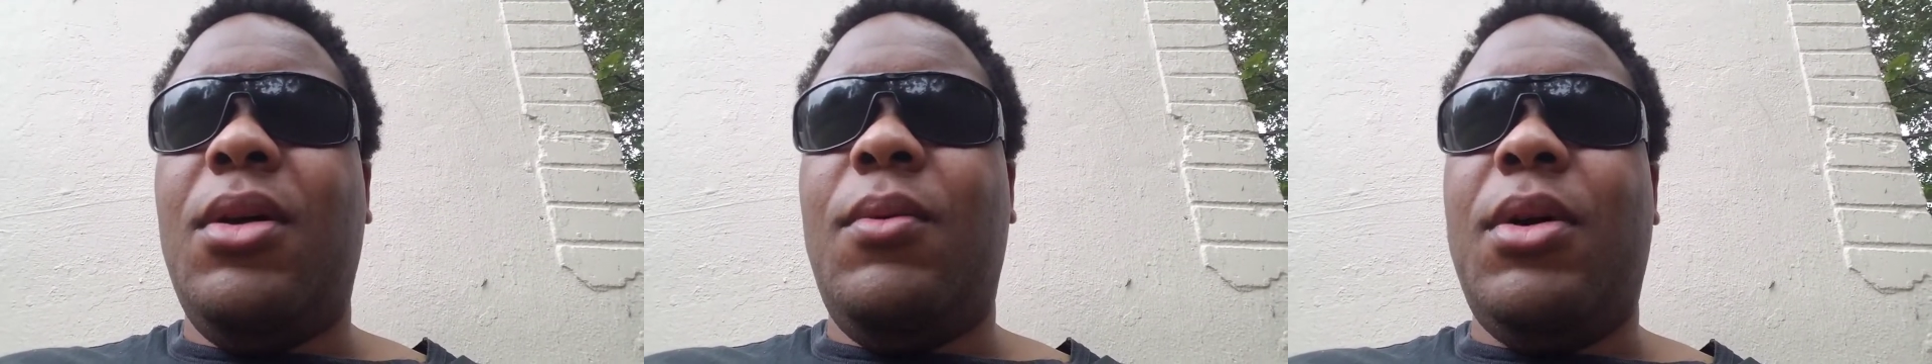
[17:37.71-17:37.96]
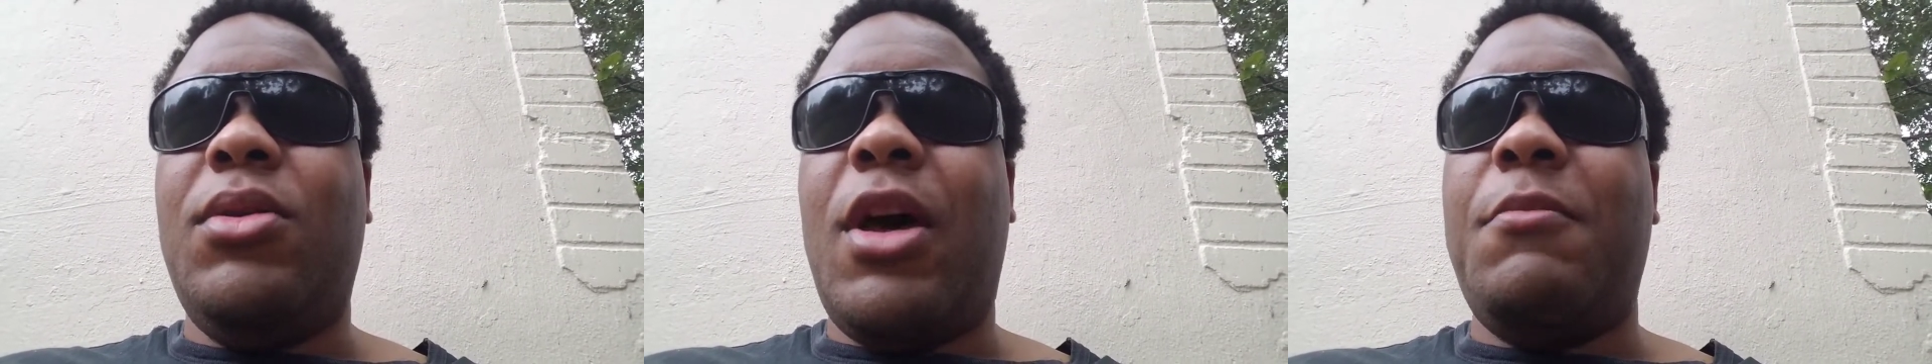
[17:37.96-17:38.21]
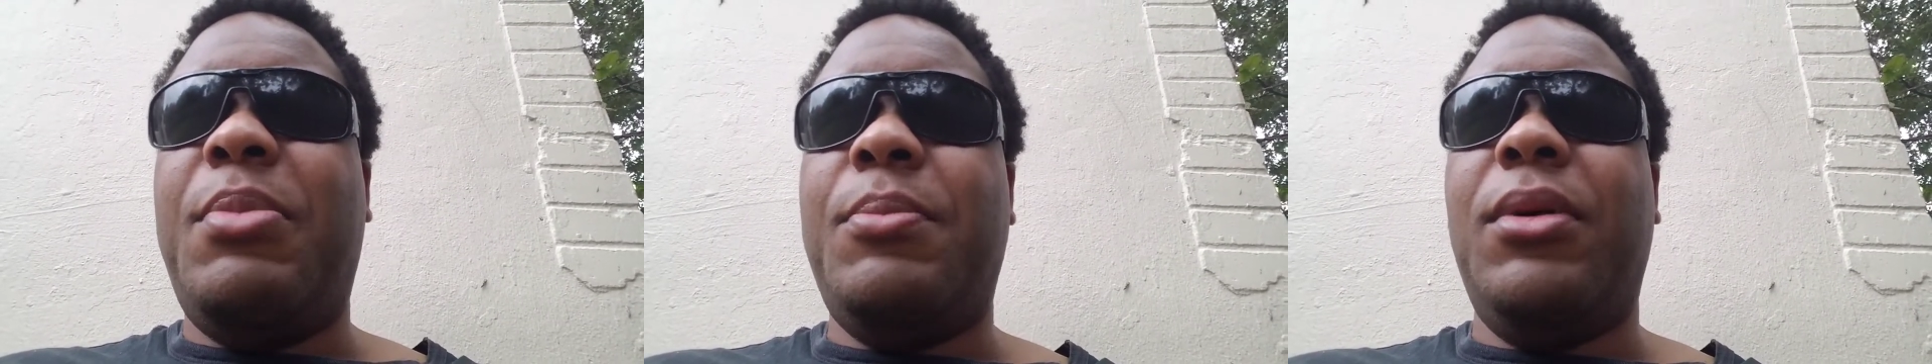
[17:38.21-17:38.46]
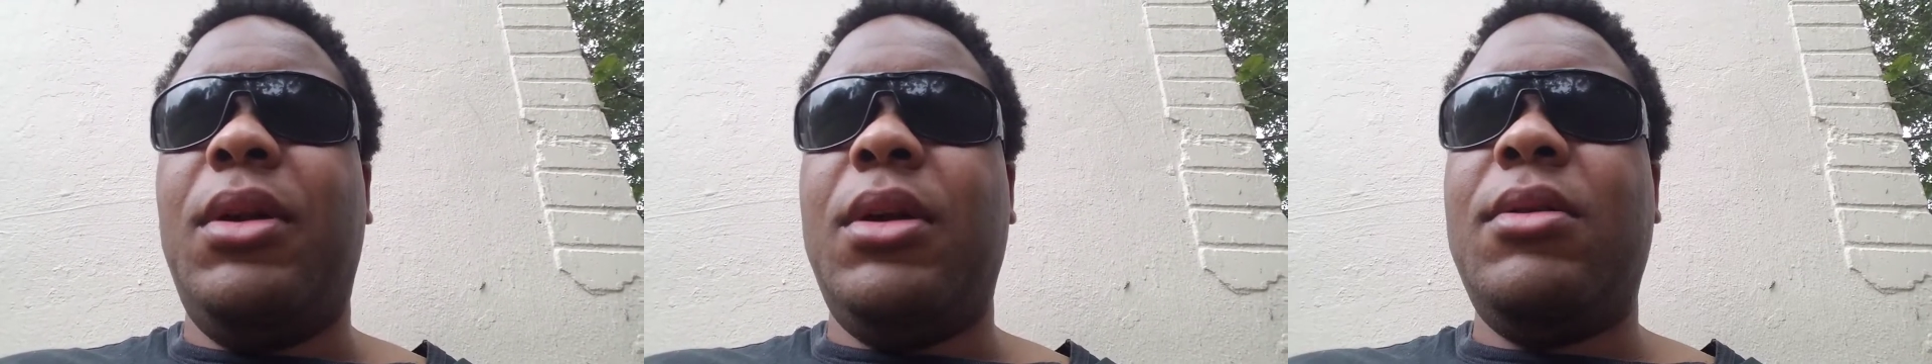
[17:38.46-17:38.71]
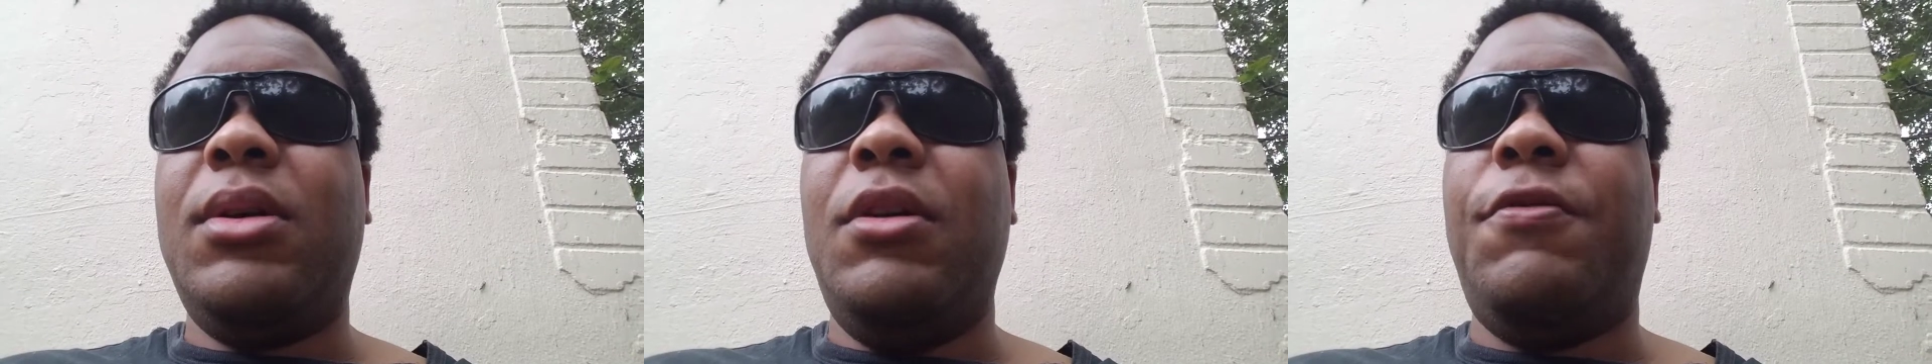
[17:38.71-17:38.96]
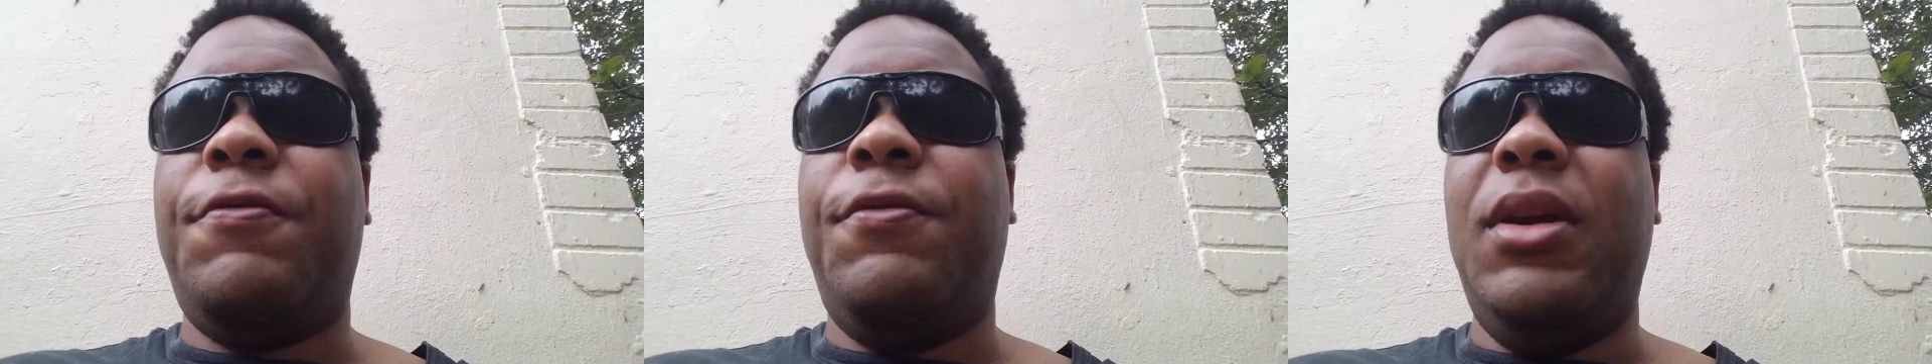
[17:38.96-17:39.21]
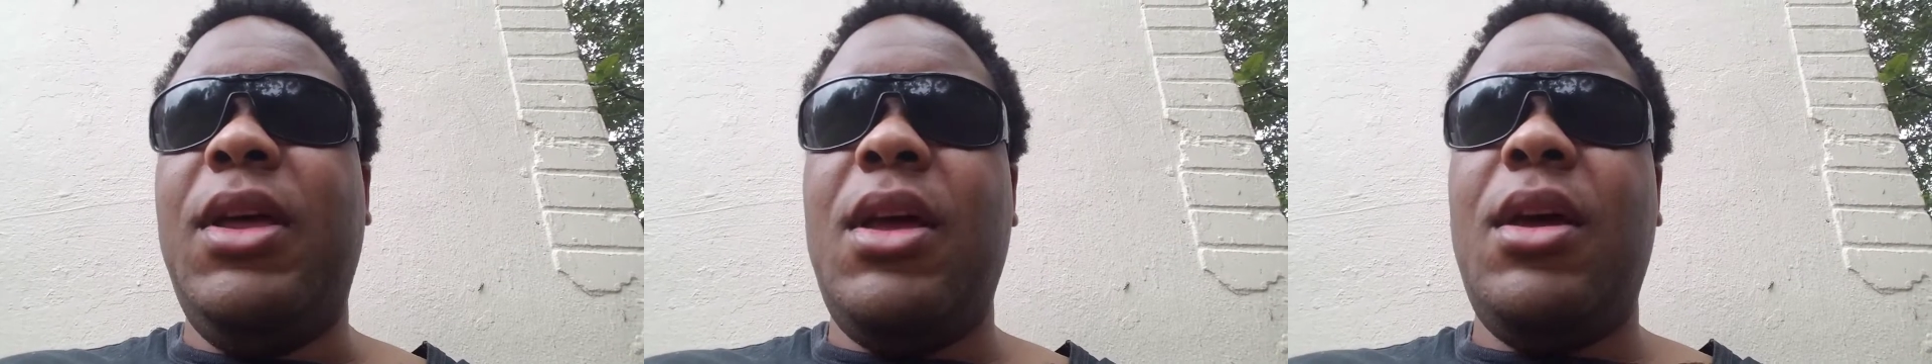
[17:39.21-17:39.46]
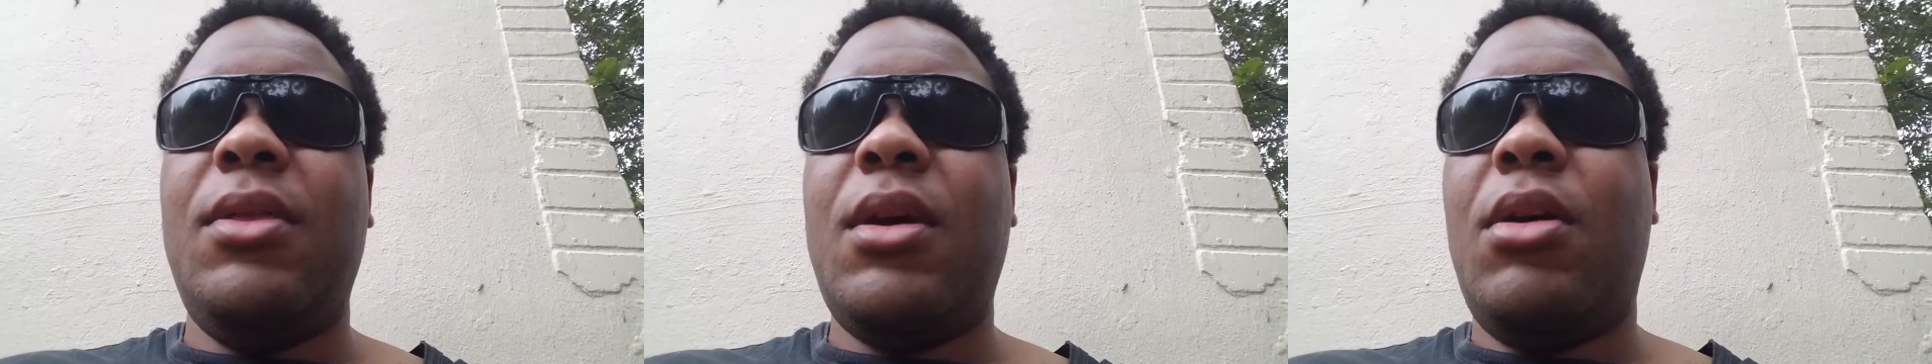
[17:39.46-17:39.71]
where you have people literally
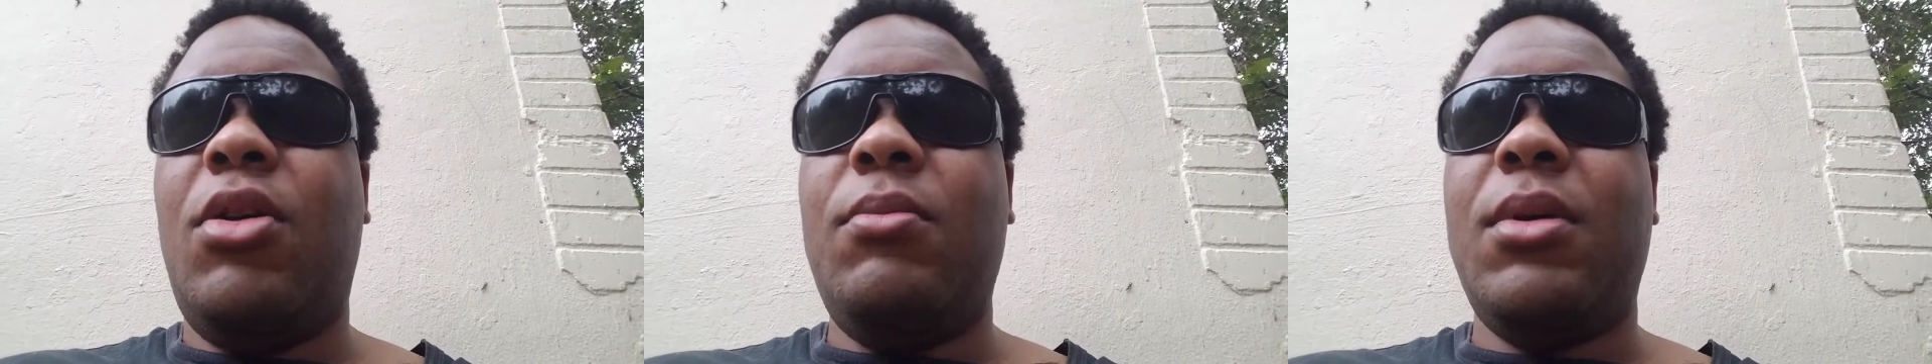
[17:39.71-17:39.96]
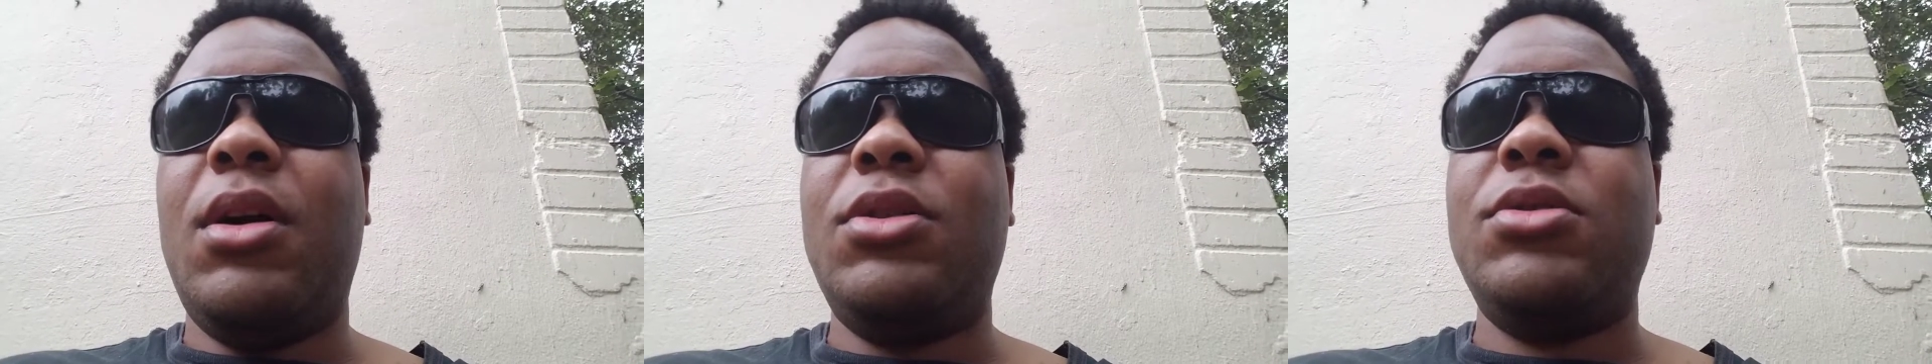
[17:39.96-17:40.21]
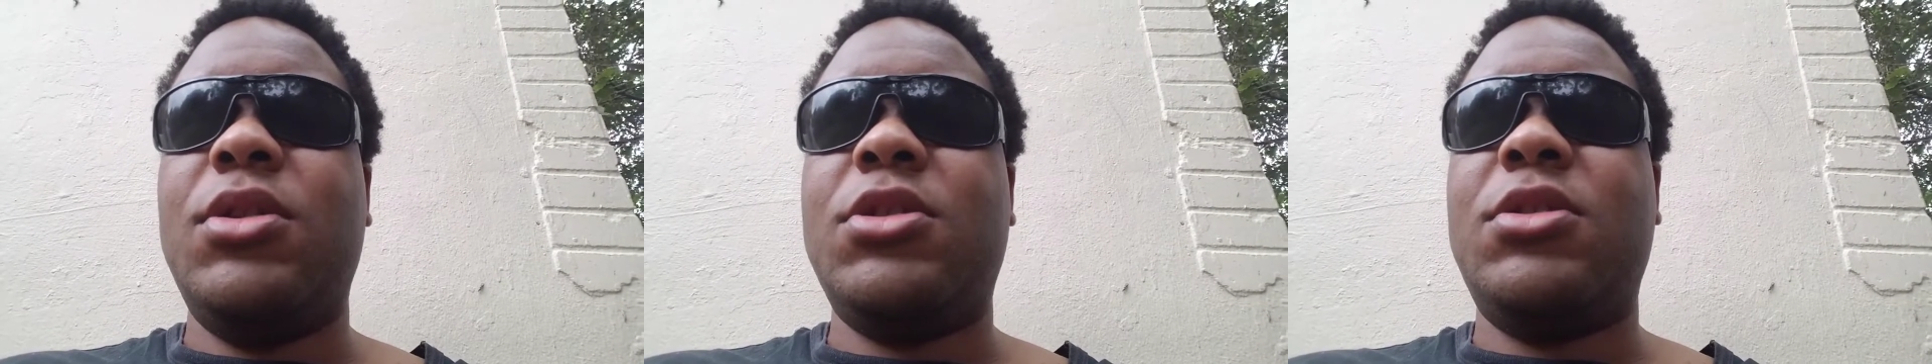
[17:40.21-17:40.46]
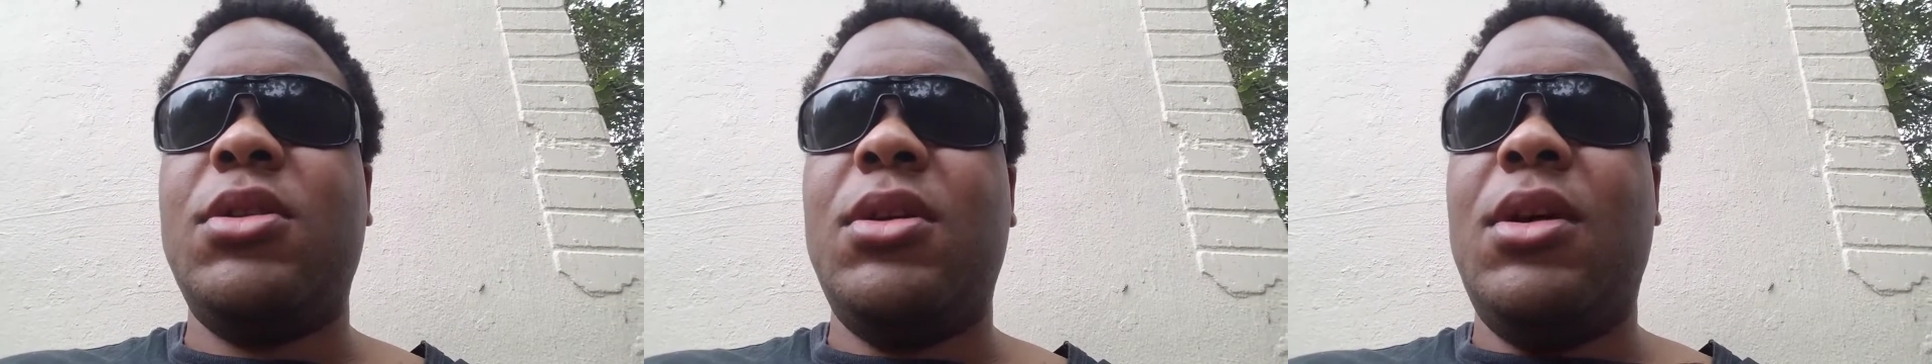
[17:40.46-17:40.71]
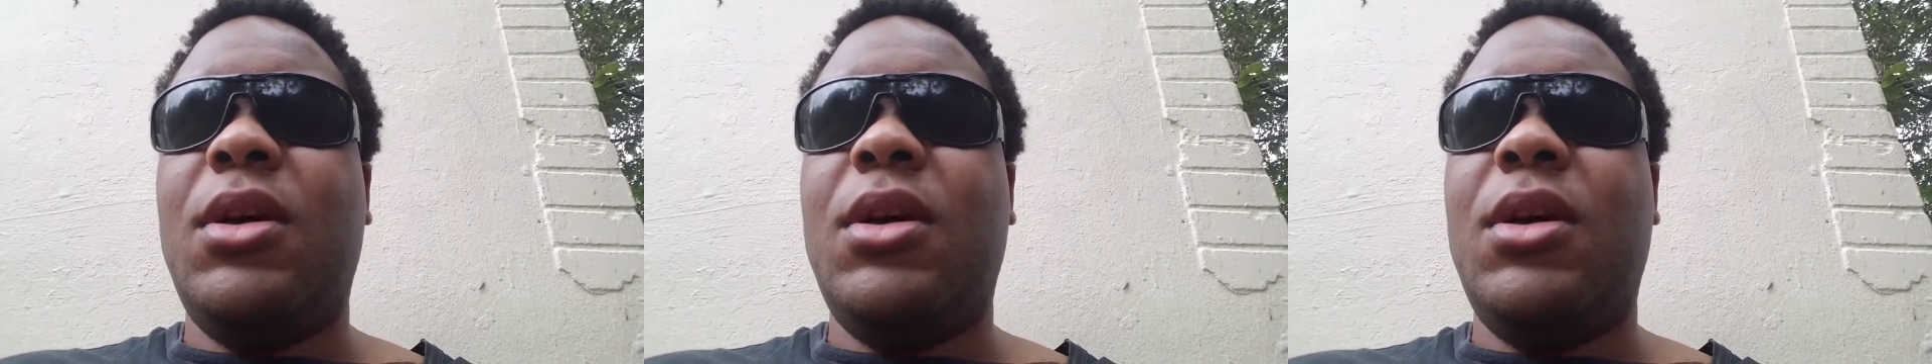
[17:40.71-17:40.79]
fleeing their home countries,